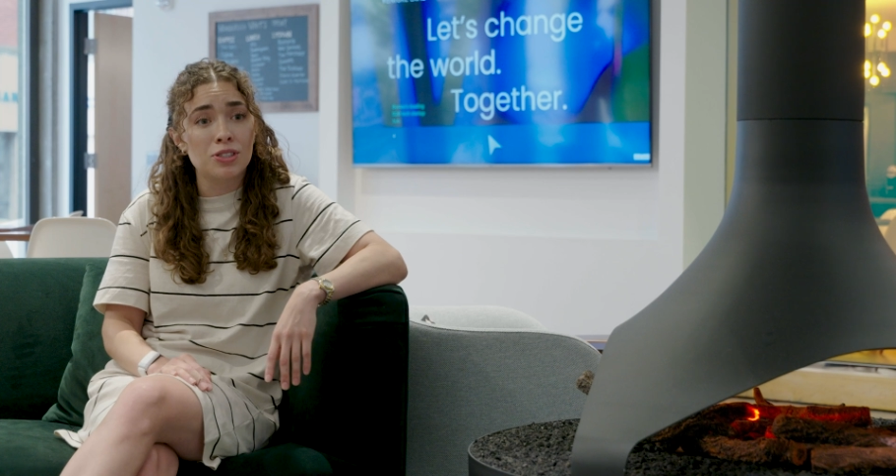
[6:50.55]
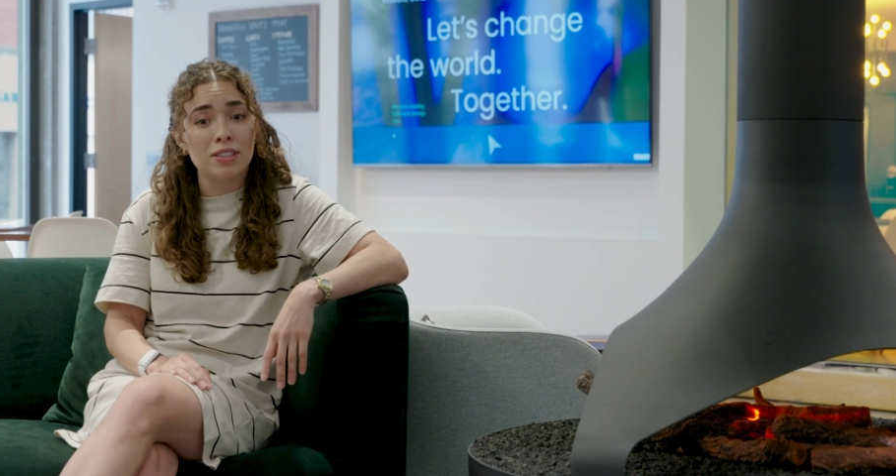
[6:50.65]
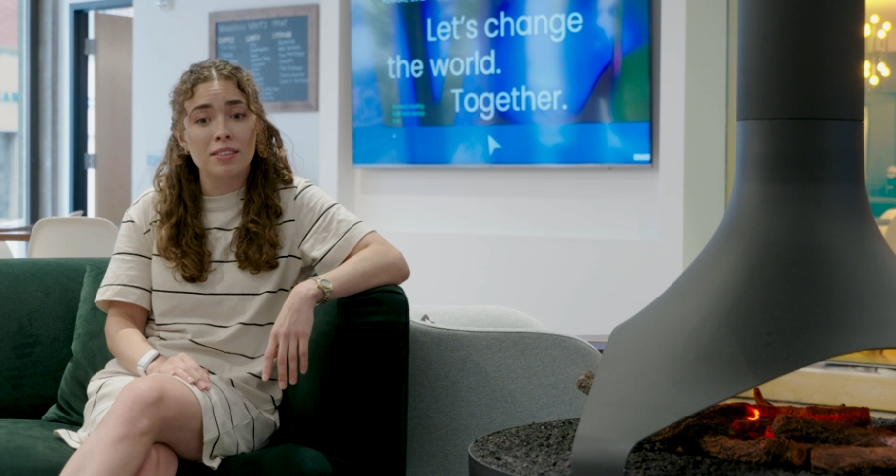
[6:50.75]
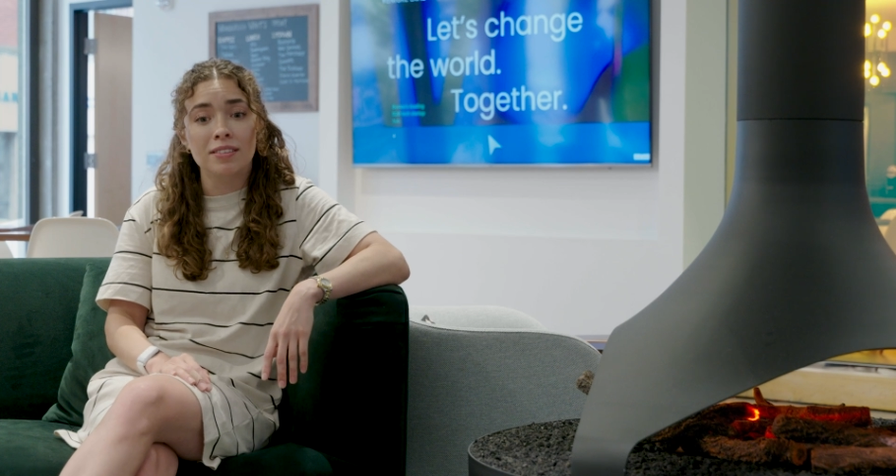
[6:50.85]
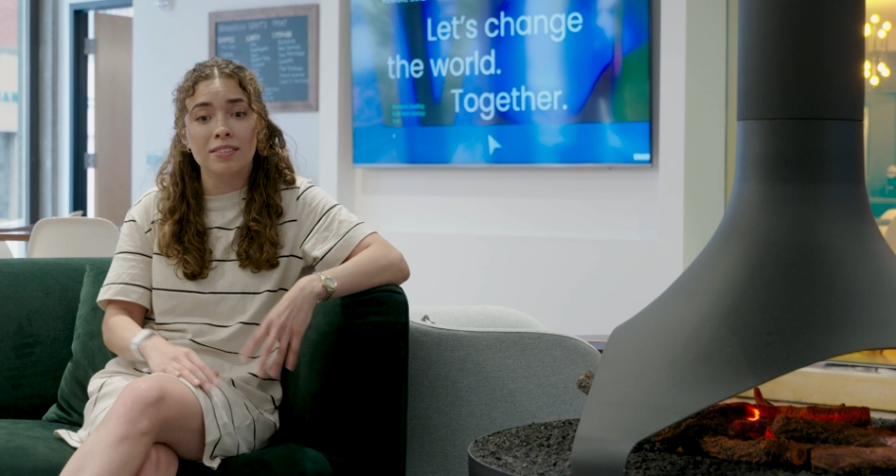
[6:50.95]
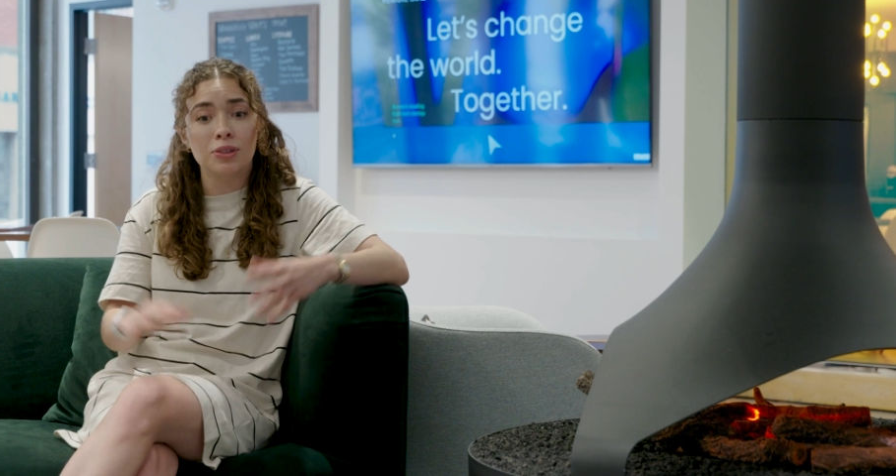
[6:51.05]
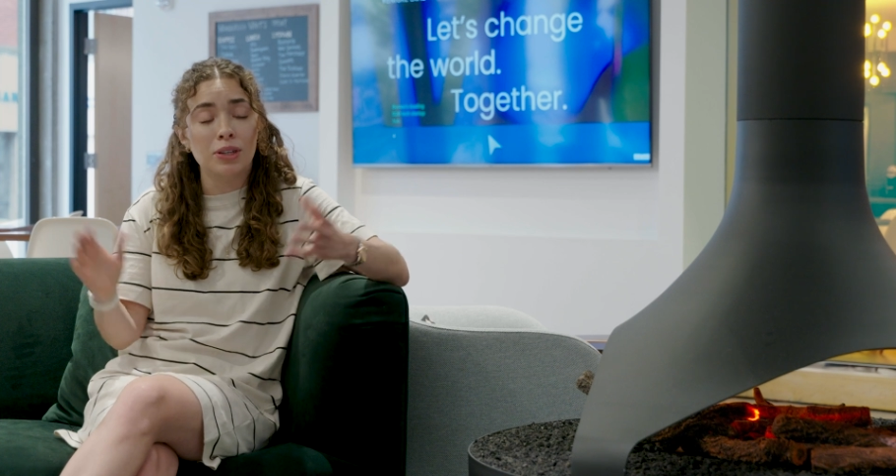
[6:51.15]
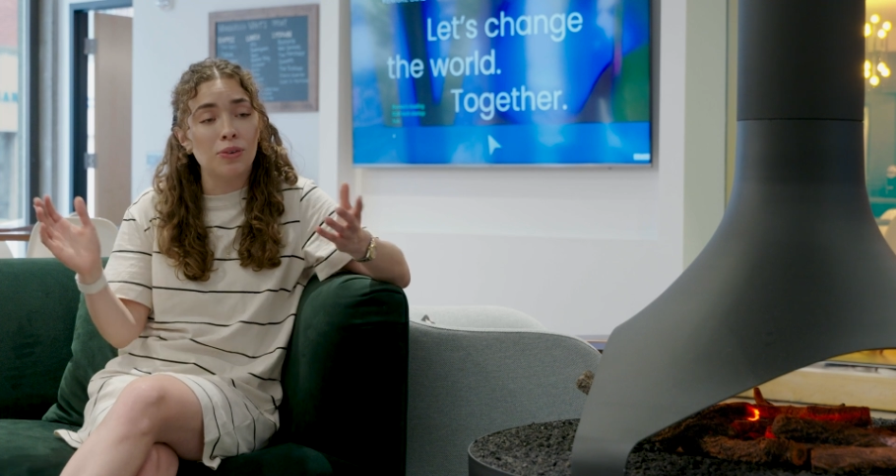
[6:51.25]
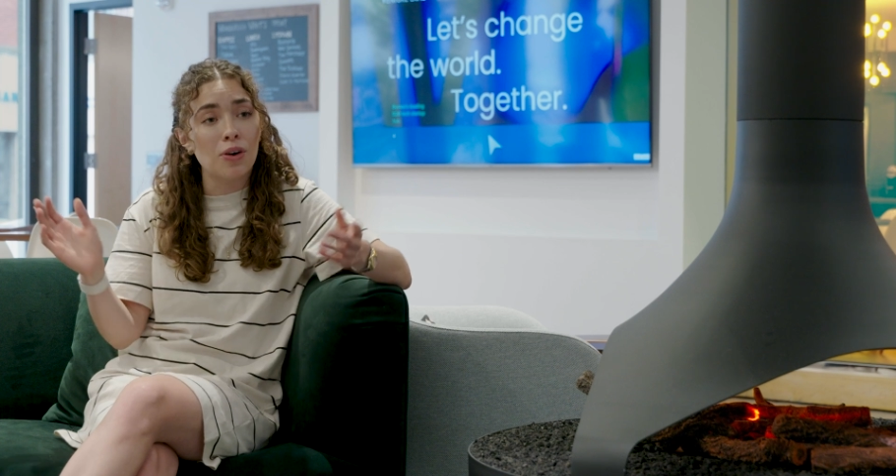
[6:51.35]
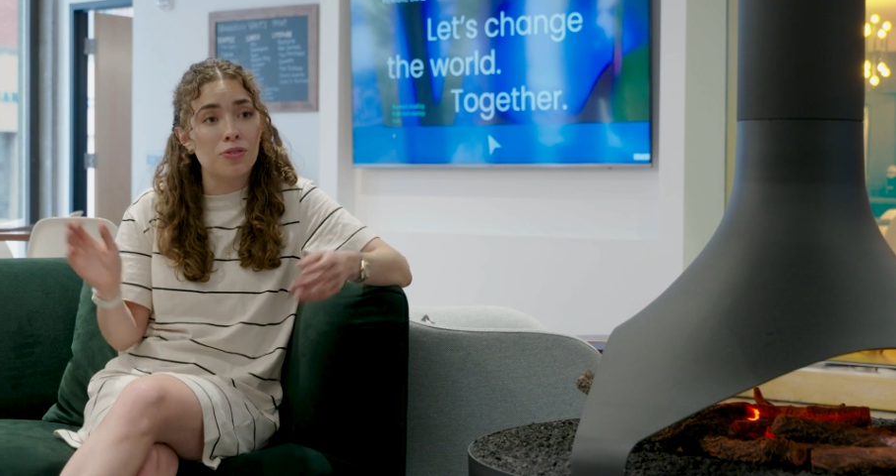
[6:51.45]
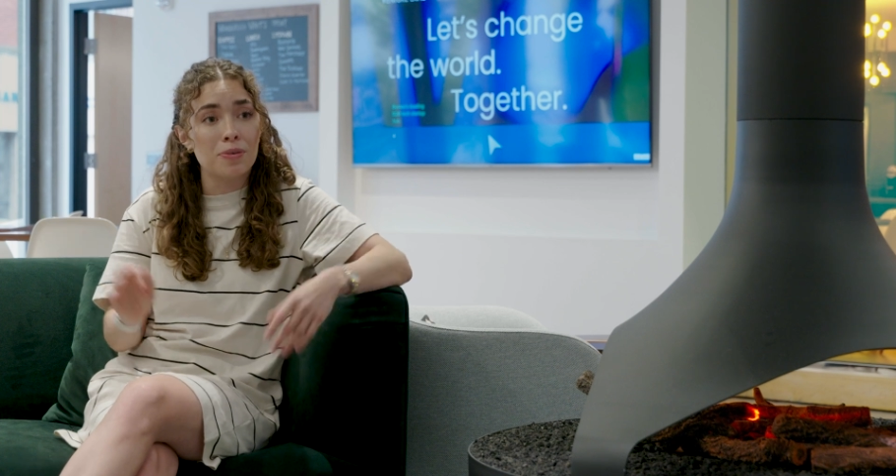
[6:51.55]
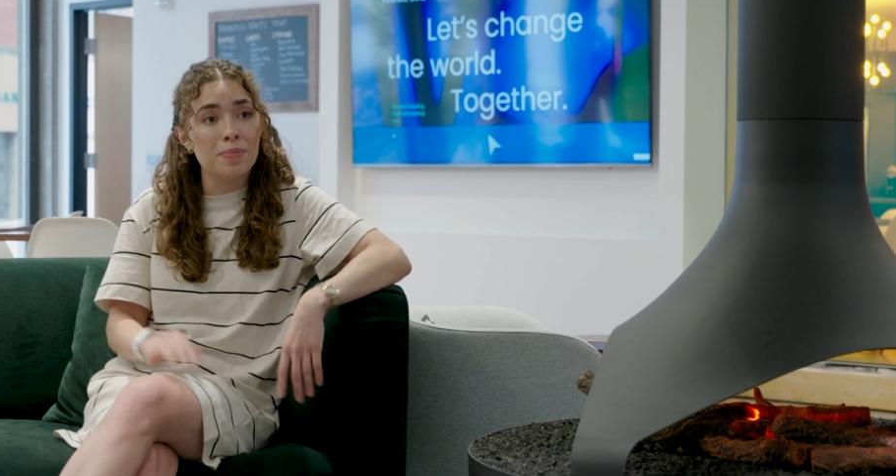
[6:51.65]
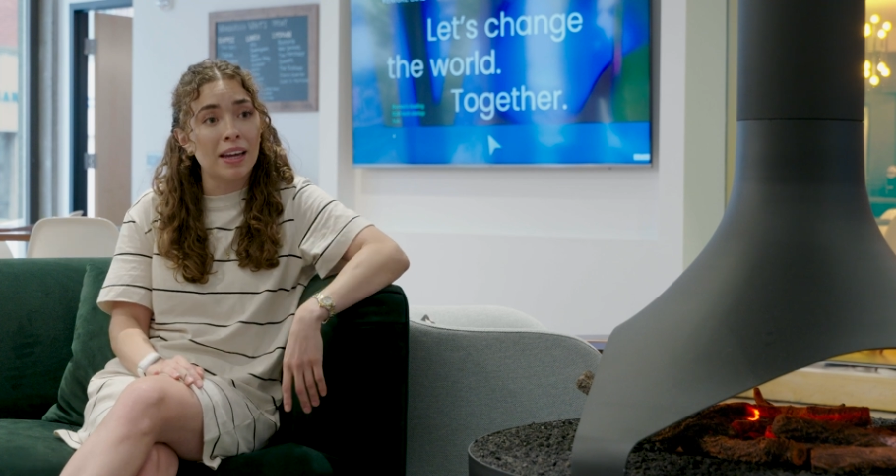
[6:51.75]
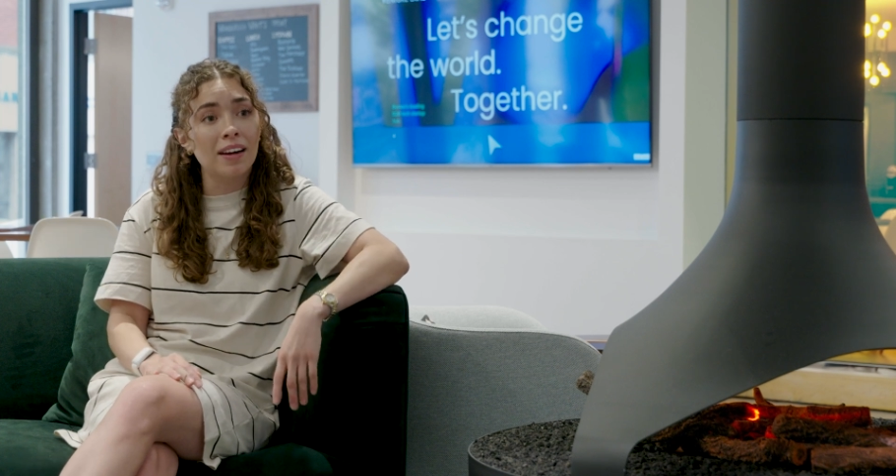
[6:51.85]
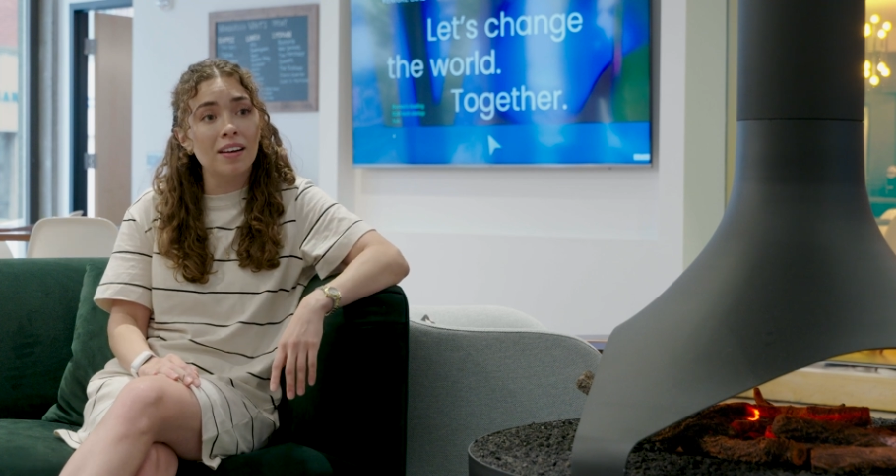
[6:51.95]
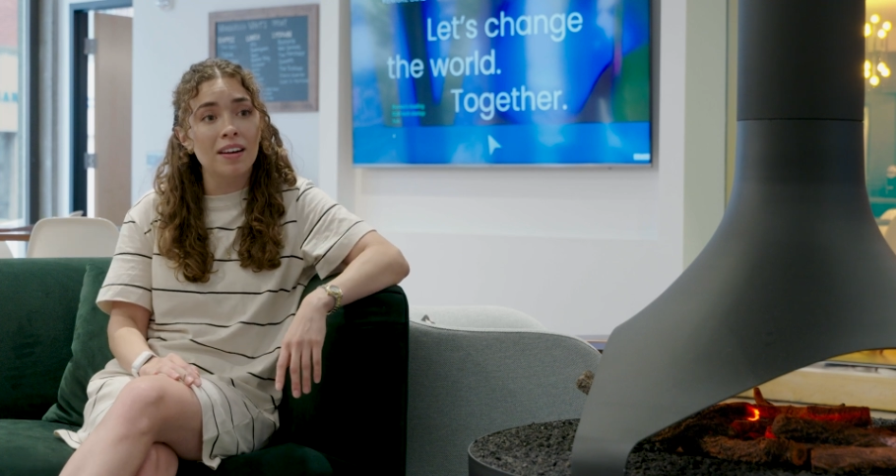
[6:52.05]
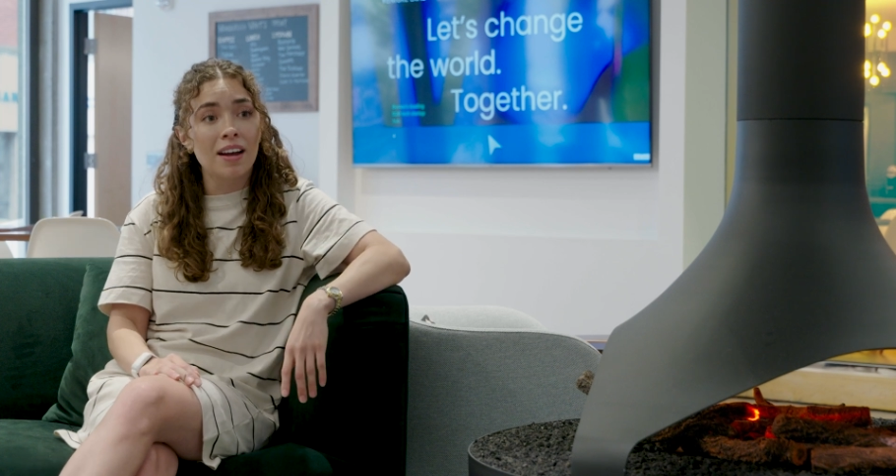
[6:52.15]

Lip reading: and you can grow from there.